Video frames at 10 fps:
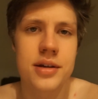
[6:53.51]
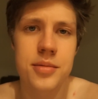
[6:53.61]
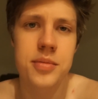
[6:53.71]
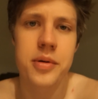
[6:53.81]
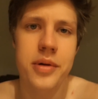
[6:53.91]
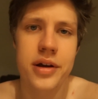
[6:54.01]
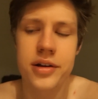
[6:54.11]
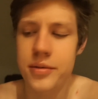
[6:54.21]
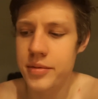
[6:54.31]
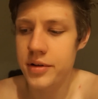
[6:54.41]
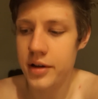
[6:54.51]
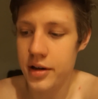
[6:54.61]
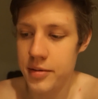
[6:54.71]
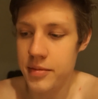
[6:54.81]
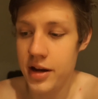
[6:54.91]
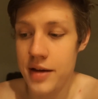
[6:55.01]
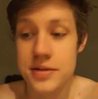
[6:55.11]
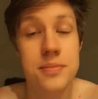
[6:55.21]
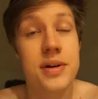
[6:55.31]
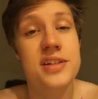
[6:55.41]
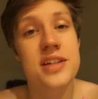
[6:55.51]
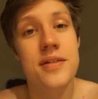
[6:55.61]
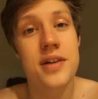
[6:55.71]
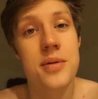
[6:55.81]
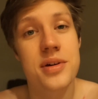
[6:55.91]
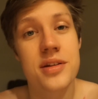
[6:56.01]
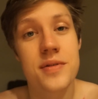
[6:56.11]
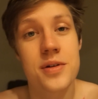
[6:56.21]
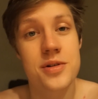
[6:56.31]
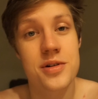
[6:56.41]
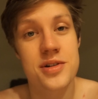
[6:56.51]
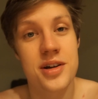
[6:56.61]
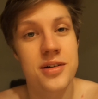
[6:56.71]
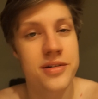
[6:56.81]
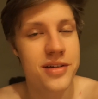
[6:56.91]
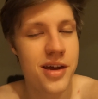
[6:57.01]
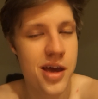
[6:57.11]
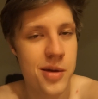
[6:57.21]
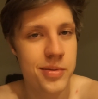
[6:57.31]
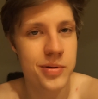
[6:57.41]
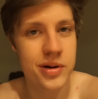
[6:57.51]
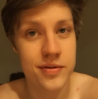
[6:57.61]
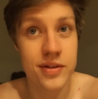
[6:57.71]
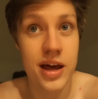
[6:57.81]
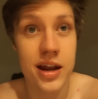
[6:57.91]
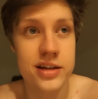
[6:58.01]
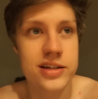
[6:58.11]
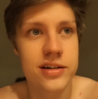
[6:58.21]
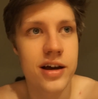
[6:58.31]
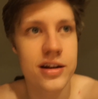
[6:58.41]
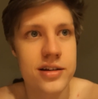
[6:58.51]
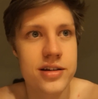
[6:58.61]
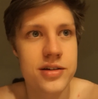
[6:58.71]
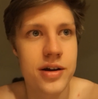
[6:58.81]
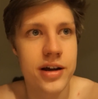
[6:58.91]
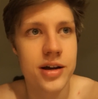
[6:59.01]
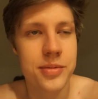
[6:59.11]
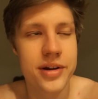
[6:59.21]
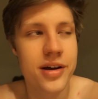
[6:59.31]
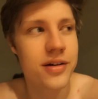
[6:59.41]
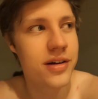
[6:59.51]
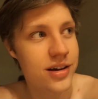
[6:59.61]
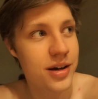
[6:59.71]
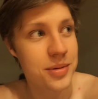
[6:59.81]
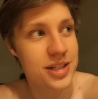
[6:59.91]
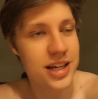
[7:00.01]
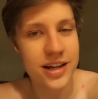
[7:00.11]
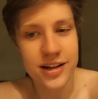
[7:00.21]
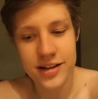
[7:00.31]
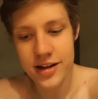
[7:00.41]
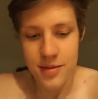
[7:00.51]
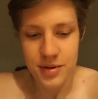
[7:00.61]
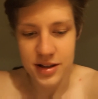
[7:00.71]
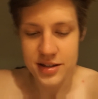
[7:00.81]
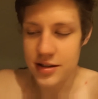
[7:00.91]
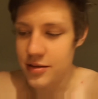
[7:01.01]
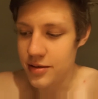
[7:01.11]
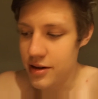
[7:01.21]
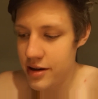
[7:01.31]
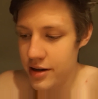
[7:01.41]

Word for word: I'm gonna be random, um, and I have some big stuff coming in the future, so be ready for that. I still got a diss track coming out. I'm excited, but let's go